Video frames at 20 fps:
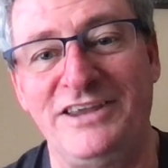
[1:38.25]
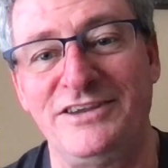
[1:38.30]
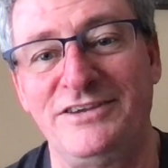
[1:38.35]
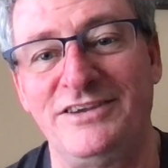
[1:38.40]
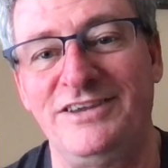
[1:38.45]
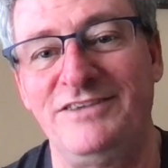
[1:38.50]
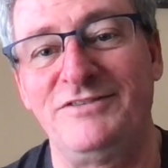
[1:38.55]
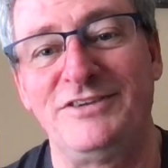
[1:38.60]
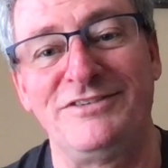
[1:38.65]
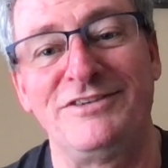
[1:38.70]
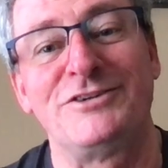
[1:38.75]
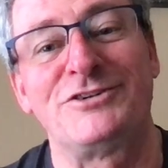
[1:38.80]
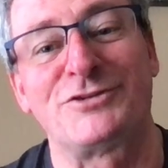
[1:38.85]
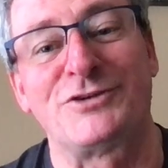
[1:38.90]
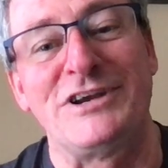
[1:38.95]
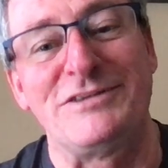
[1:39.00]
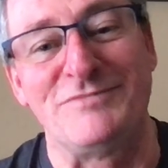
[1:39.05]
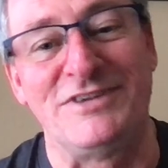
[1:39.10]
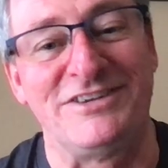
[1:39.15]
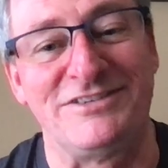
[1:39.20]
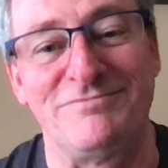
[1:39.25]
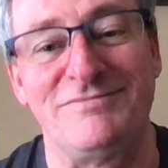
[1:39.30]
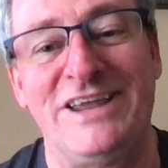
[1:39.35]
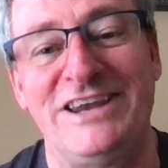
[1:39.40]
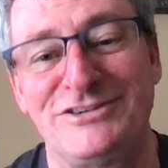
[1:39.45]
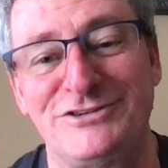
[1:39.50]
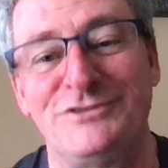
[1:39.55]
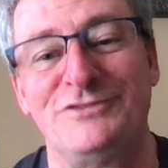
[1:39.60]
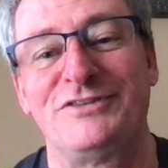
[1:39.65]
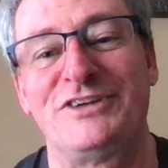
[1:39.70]
Even the treatment
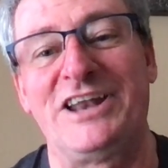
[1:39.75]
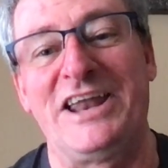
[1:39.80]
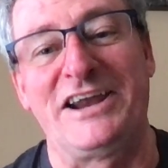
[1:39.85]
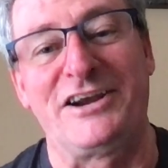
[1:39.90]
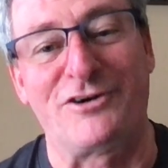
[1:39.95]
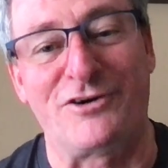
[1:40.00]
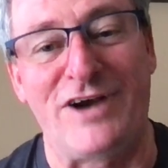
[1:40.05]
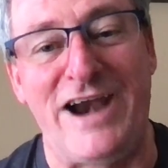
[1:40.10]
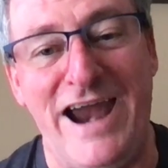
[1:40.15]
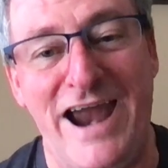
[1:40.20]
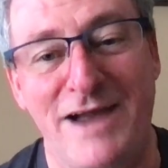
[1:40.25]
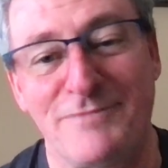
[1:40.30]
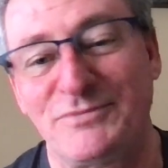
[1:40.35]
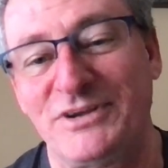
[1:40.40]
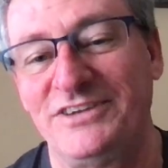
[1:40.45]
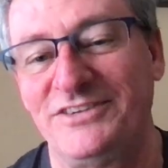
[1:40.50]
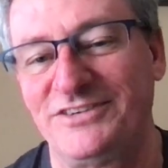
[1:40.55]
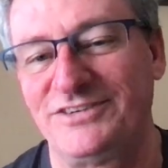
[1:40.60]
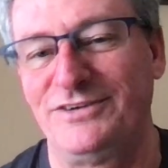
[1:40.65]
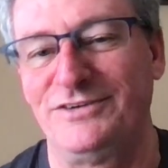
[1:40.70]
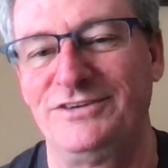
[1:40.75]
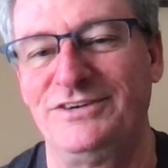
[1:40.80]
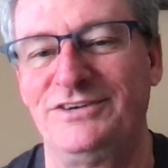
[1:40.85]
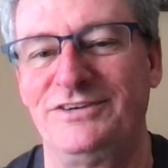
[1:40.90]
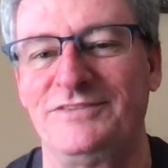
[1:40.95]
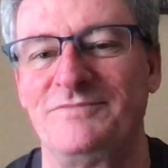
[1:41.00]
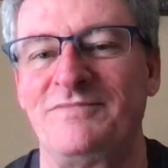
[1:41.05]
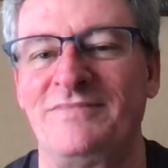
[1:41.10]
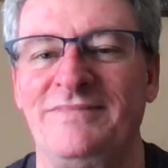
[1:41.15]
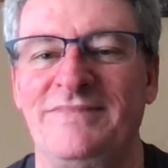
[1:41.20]
makes you feel like crap, and so
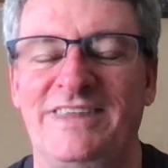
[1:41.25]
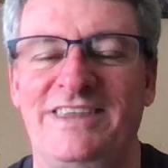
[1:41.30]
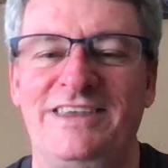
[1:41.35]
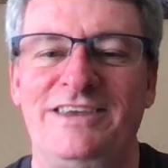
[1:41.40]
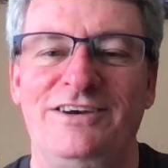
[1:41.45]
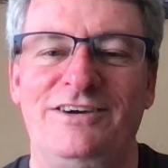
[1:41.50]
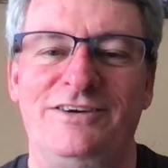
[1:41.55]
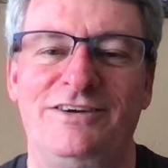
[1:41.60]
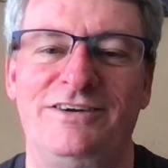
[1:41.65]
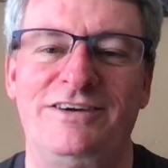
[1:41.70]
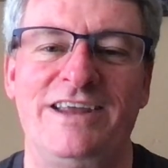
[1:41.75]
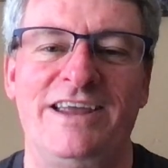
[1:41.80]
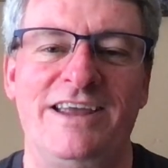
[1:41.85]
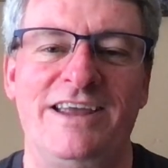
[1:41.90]
you're